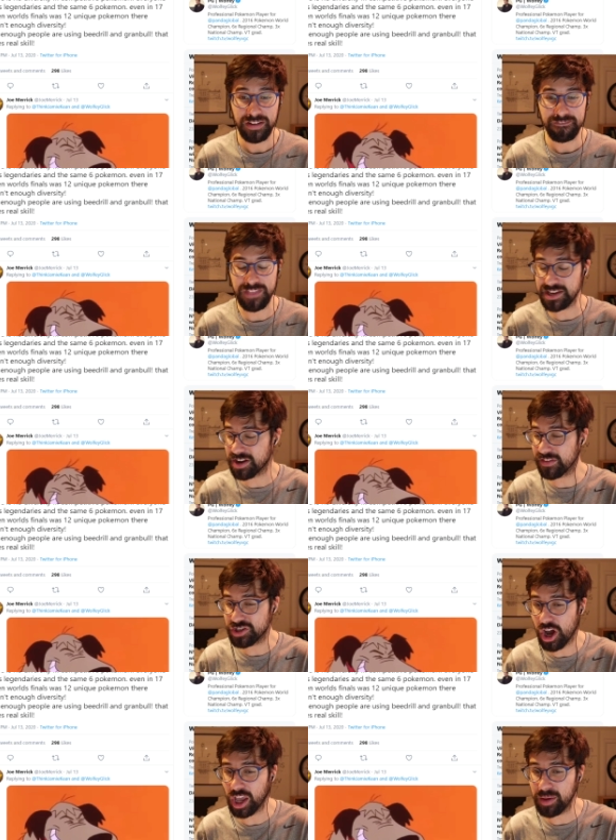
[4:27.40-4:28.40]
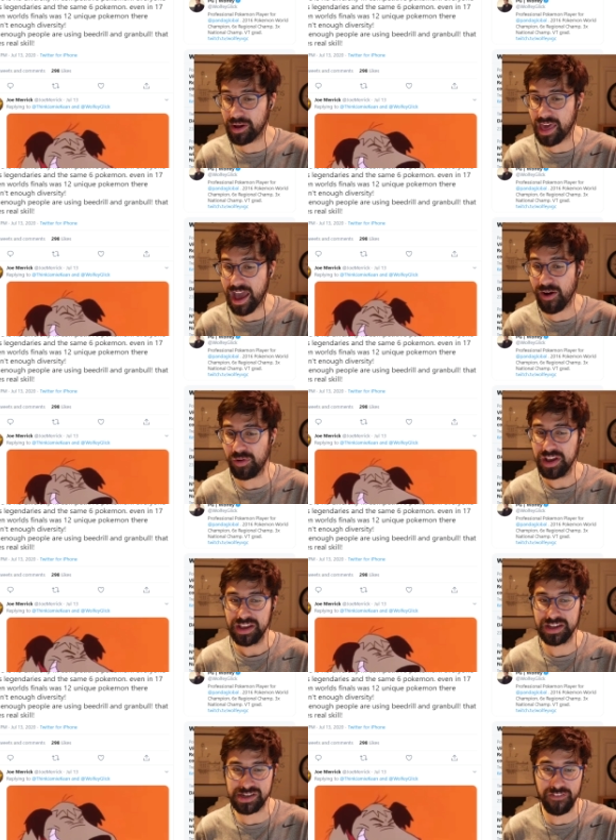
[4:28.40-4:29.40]
that's not even talking about how
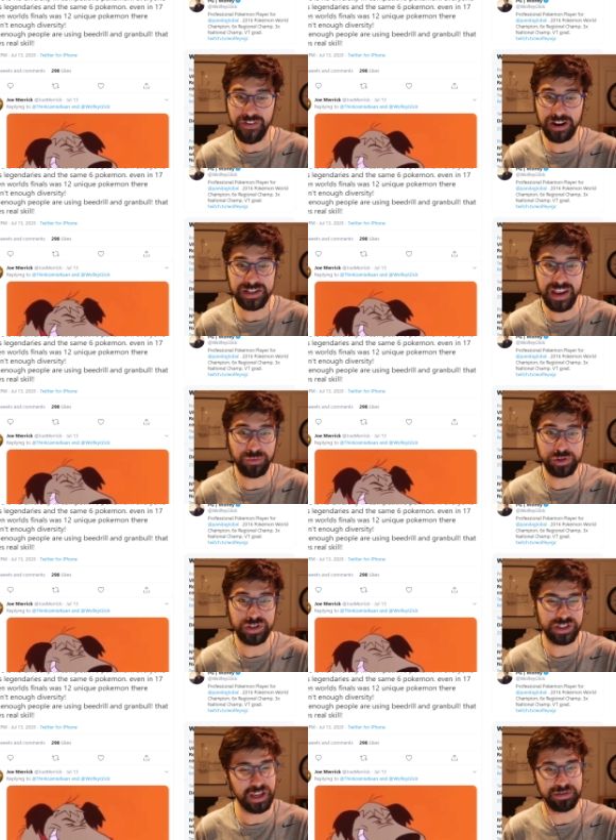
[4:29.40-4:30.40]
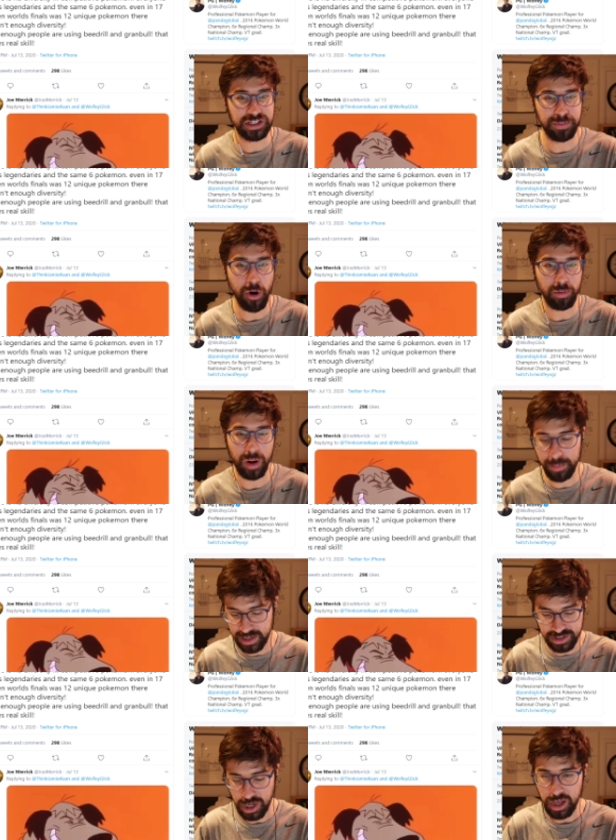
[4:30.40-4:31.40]
it's not fair to say everyone uses the same six Pokemon
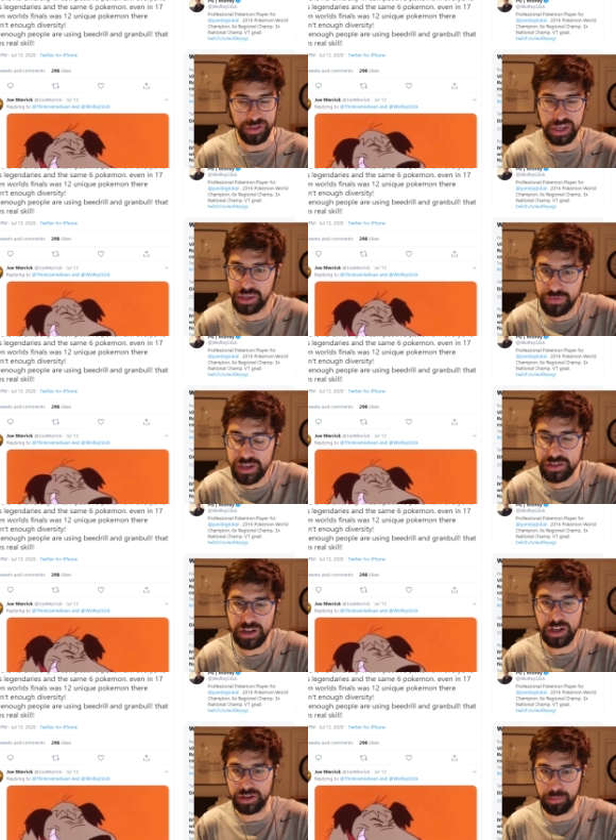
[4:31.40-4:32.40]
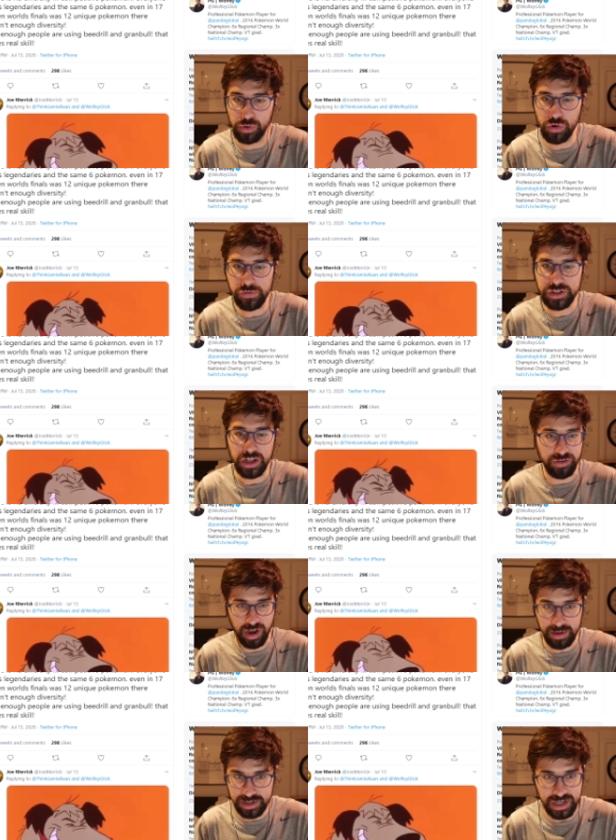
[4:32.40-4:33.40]
because the EVs, the moves, the
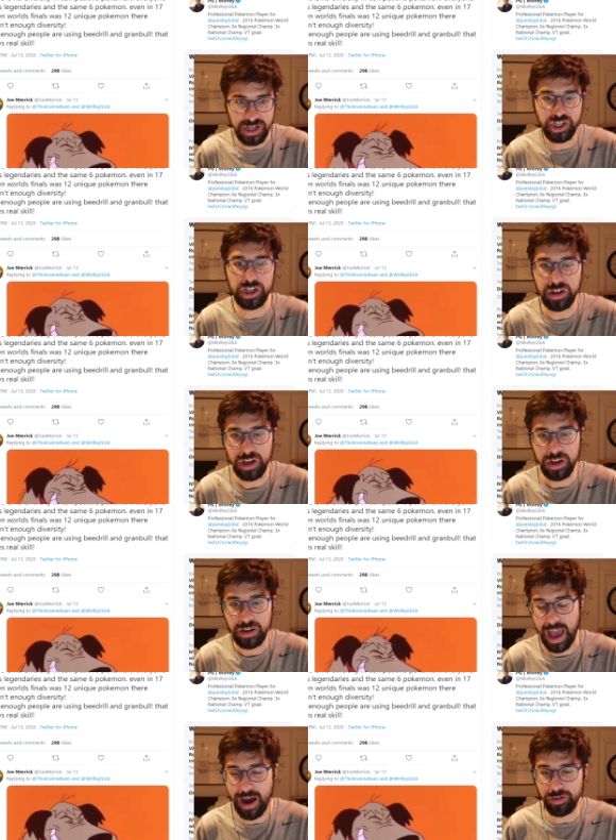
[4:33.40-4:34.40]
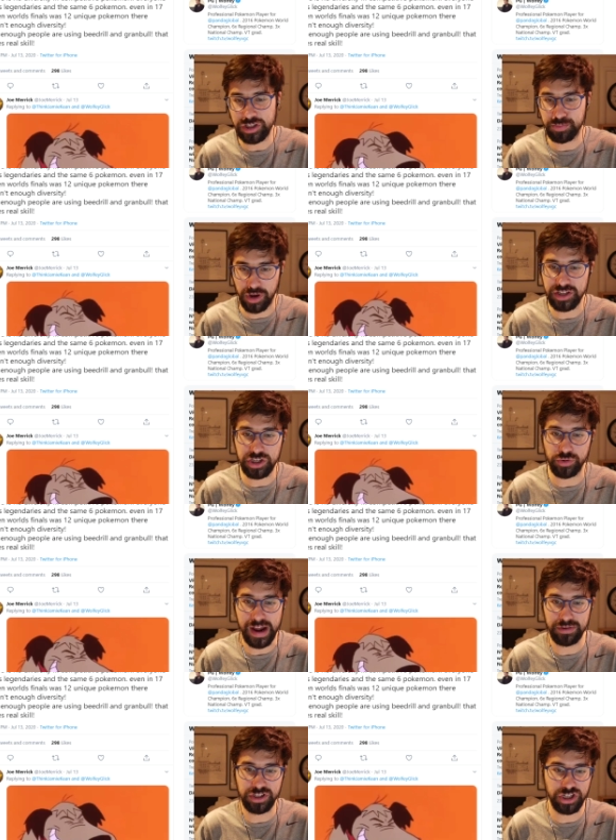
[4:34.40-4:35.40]
itemization, how the spreads
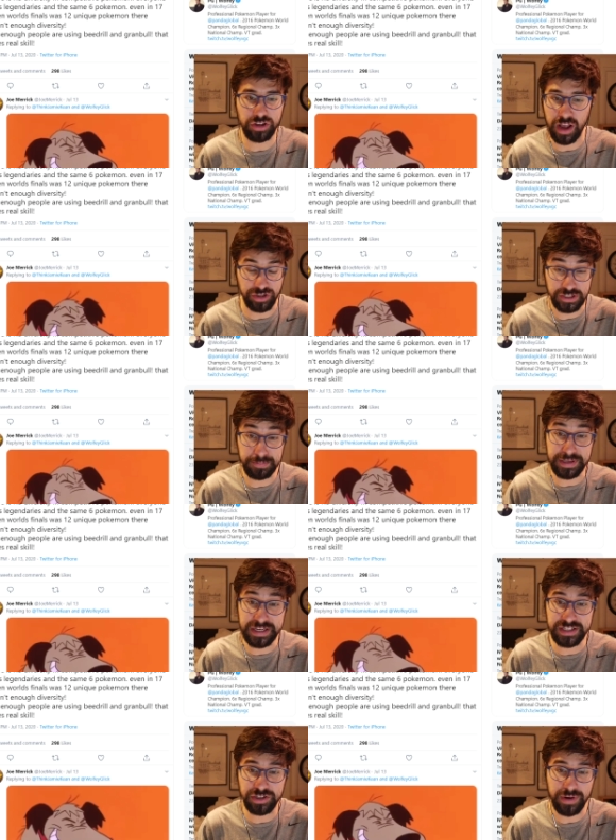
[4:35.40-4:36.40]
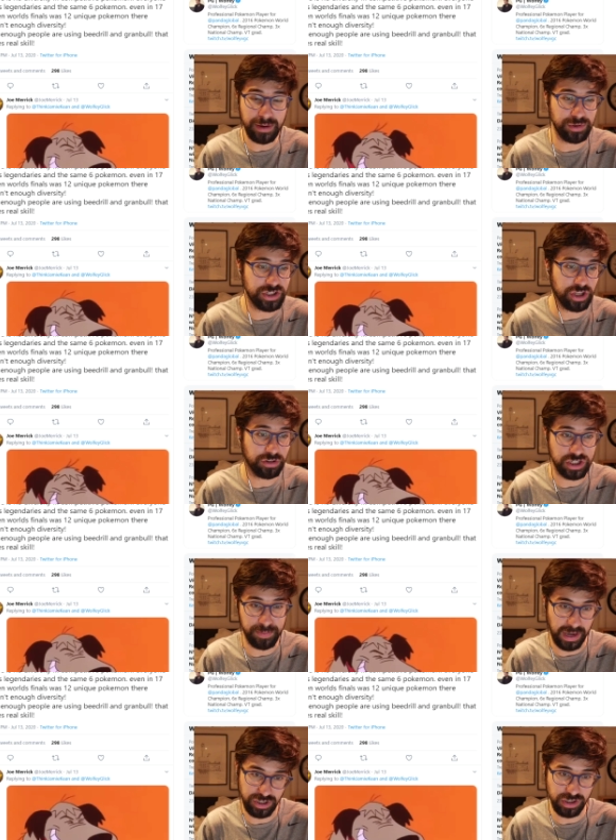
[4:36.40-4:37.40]
interact with each other, how the speeds interact with each other,
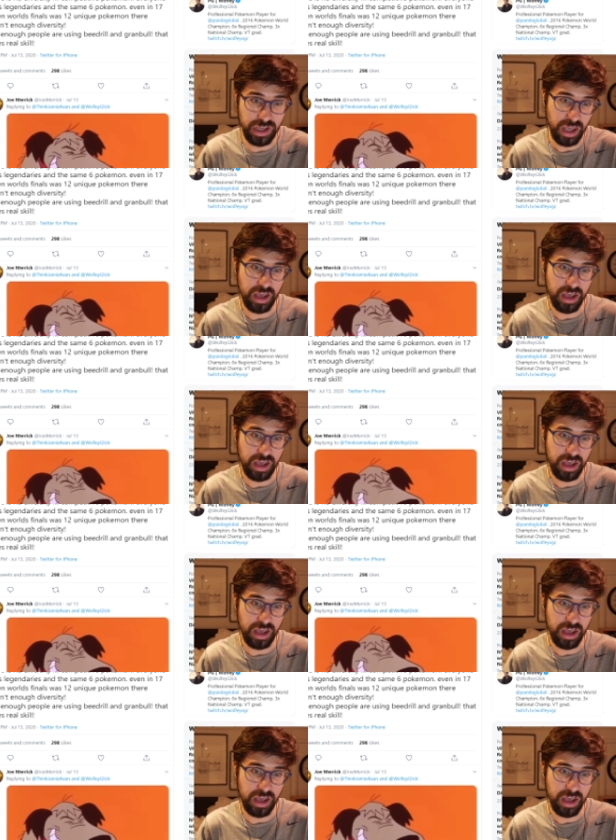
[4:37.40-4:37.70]
especially.